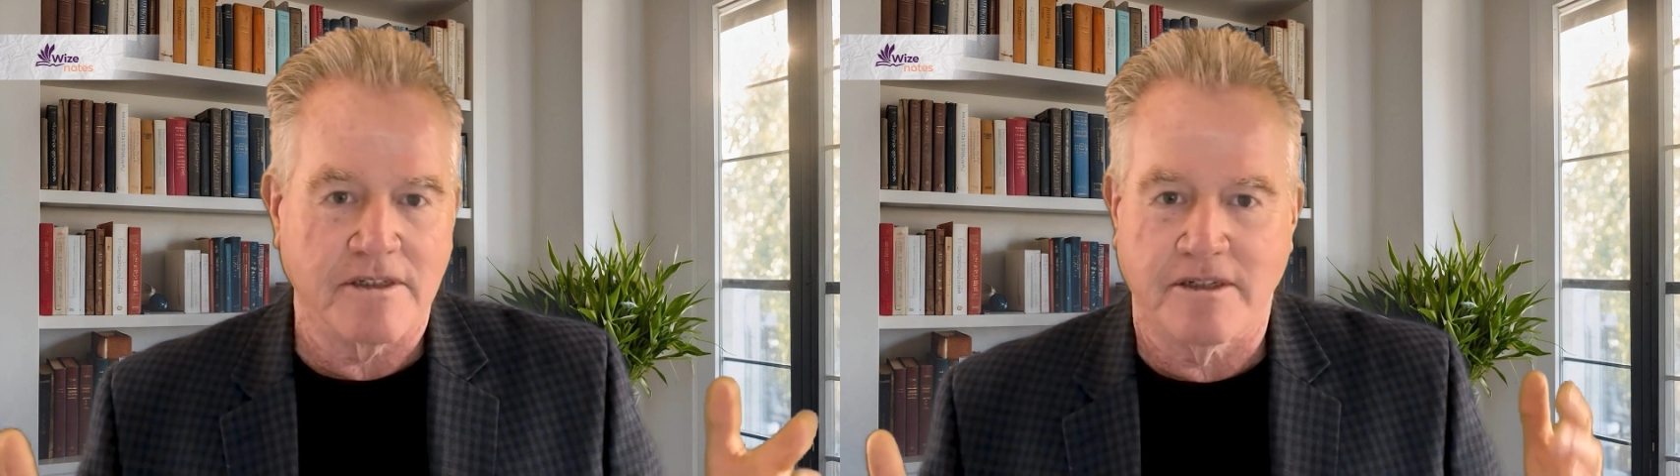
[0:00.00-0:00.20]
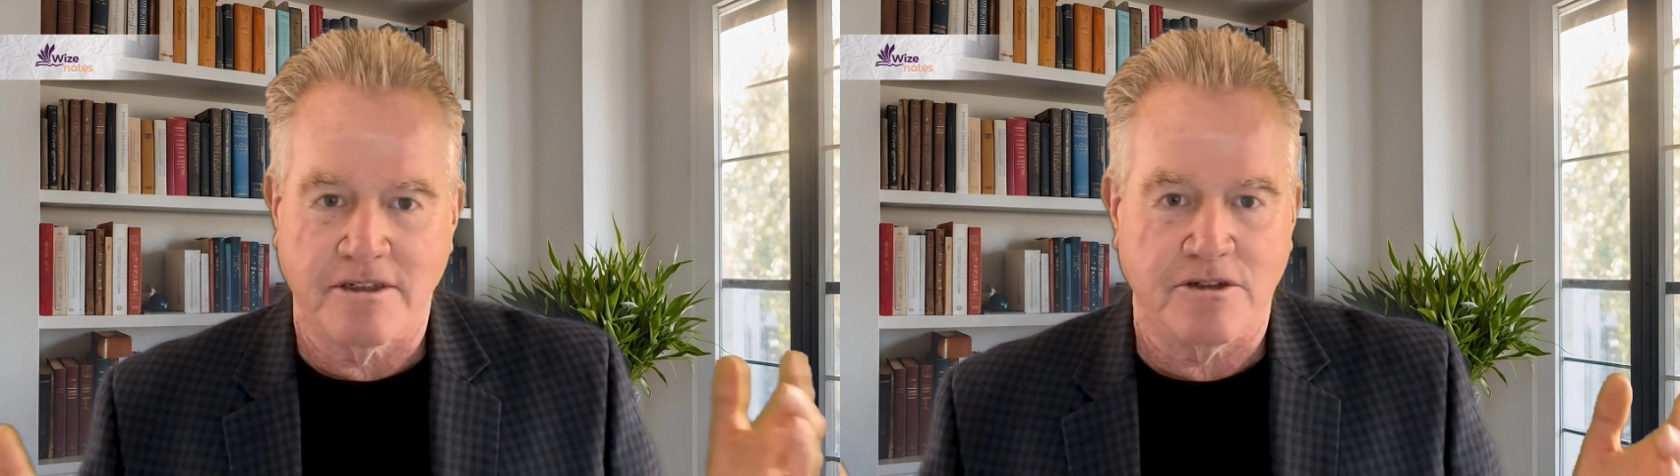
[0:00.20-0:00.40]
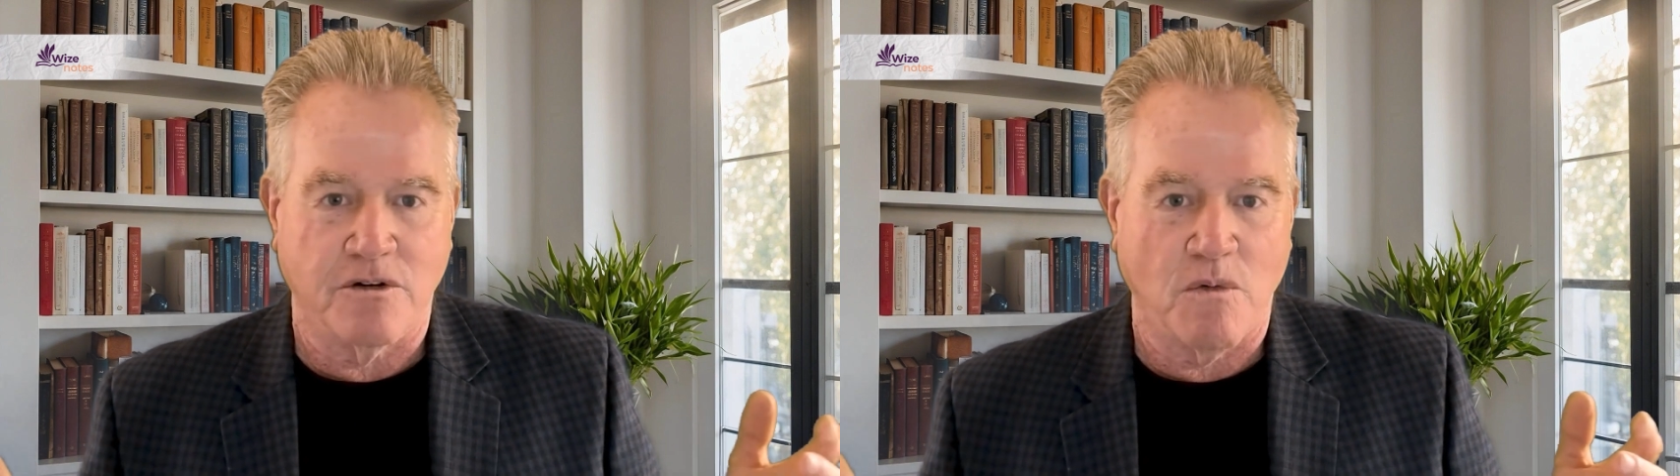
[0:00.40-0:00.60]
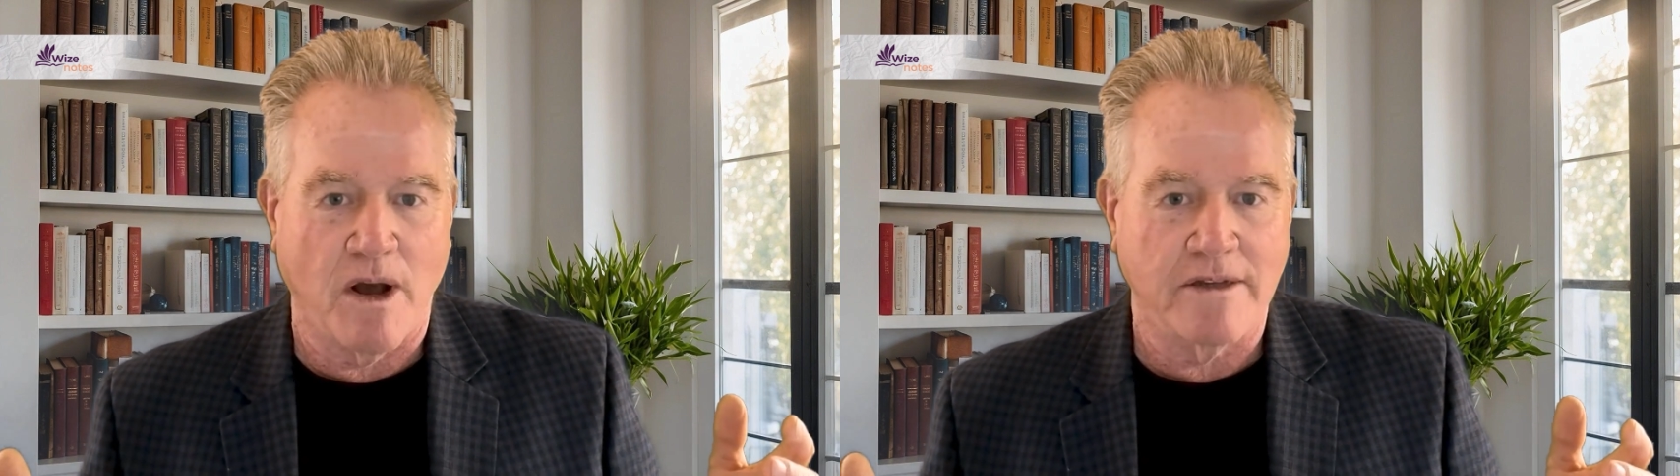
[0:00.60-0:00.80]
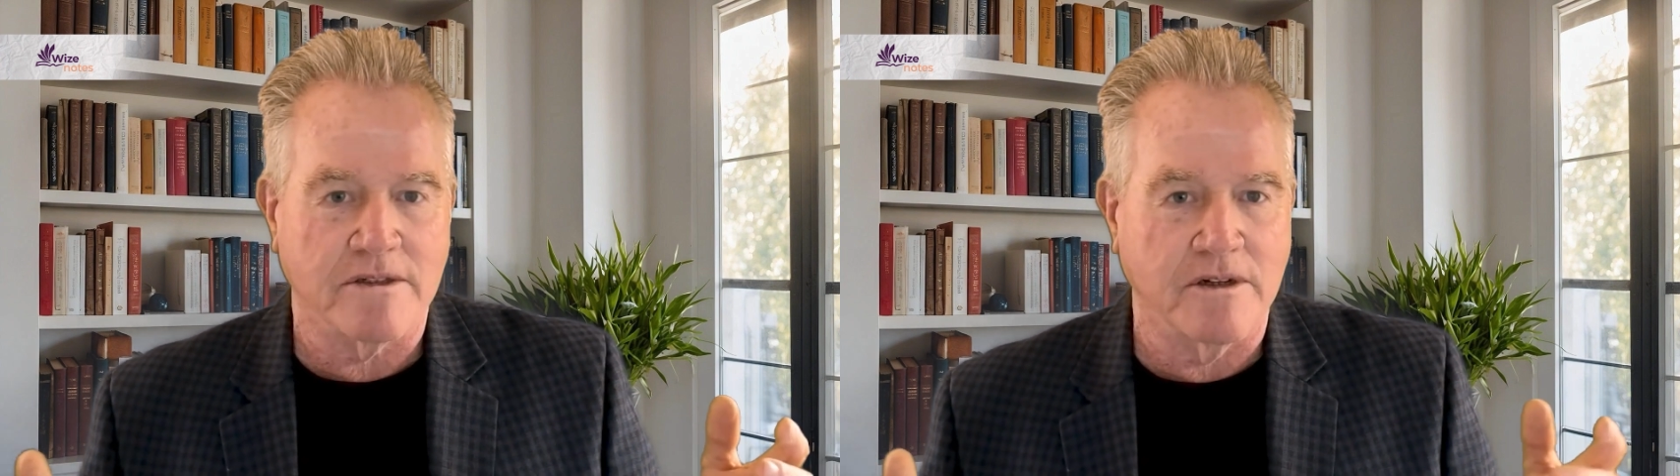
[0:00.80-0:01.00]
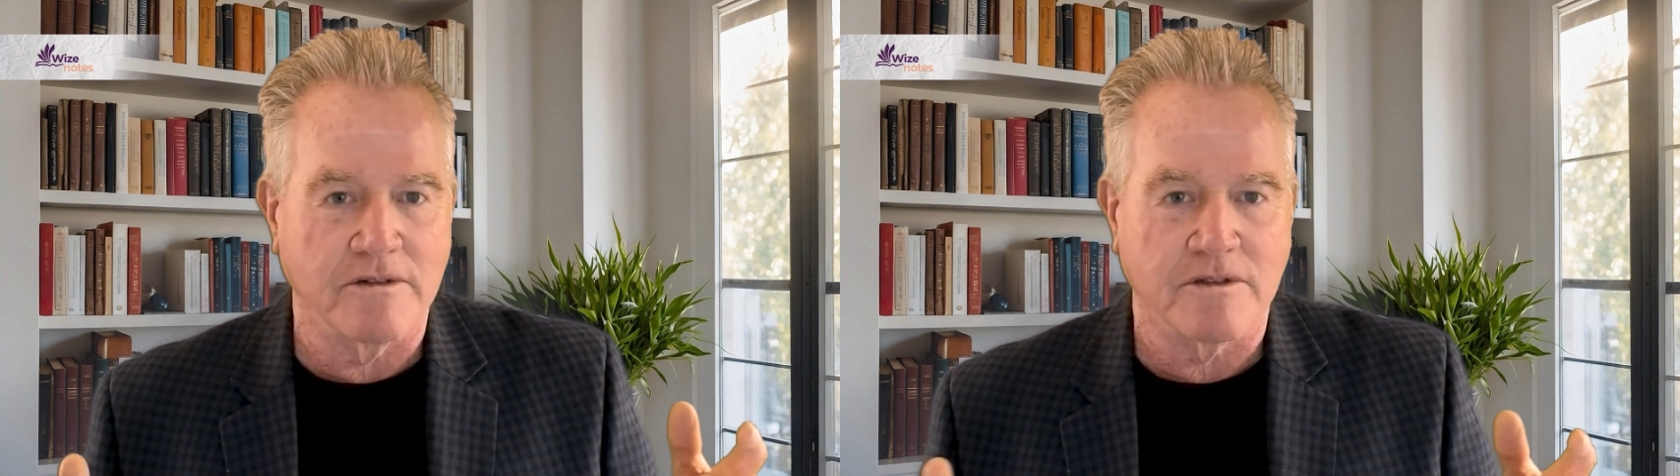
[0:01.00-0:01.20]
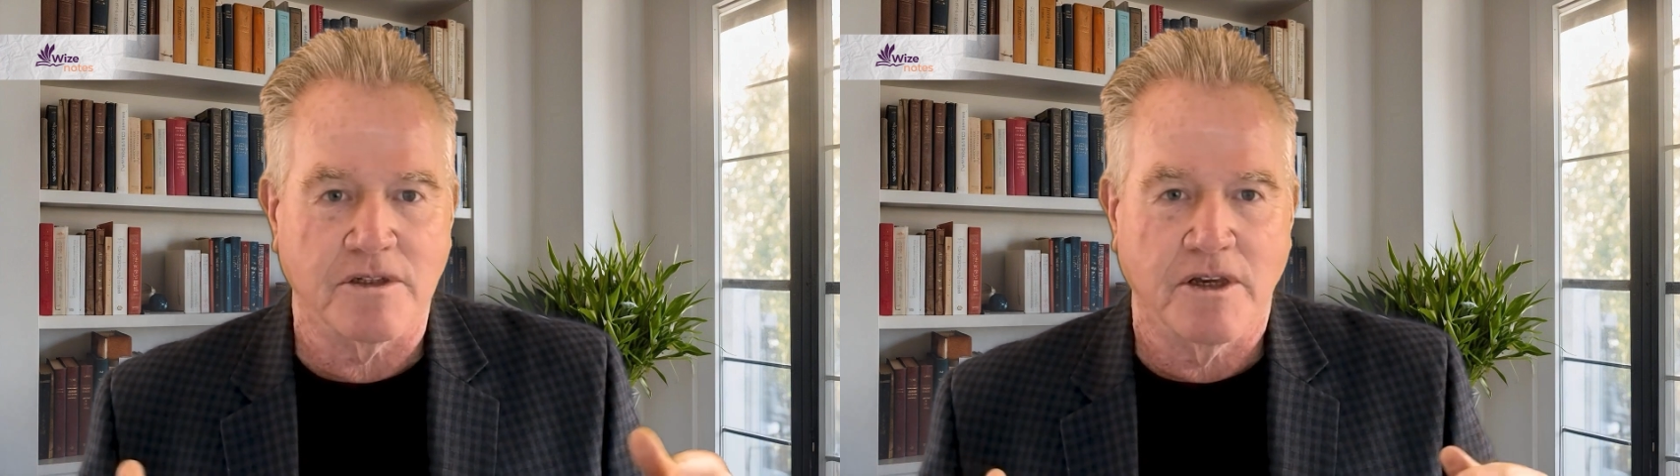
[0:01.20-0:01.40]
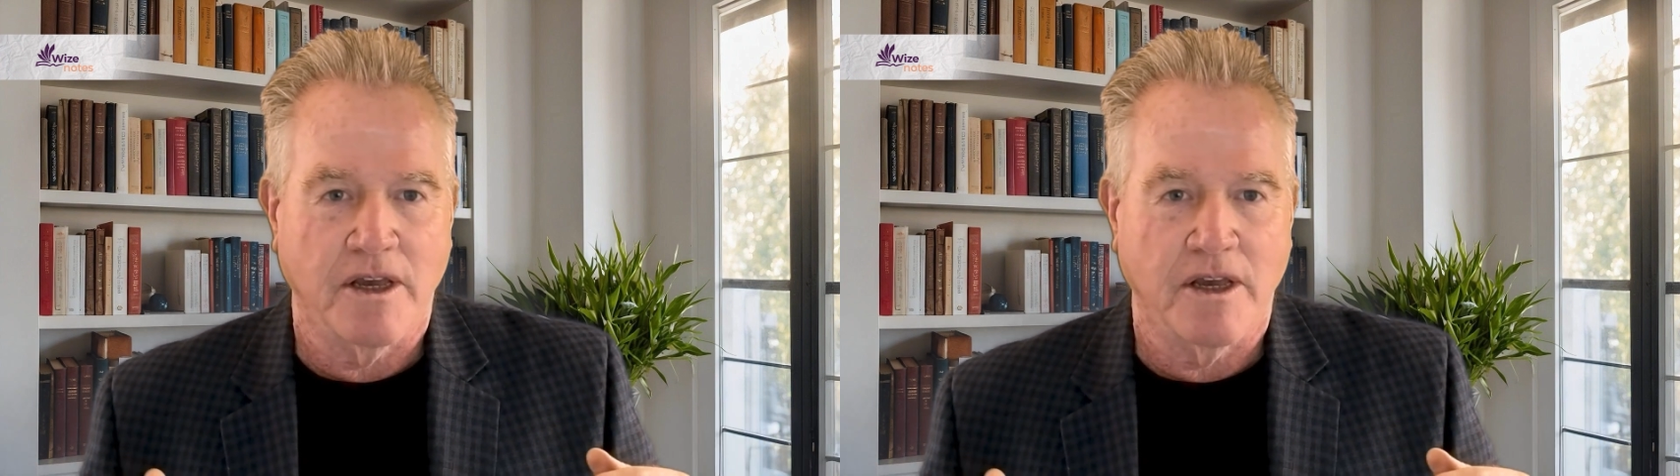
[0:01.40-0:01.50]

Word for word: edition of Wise Notes,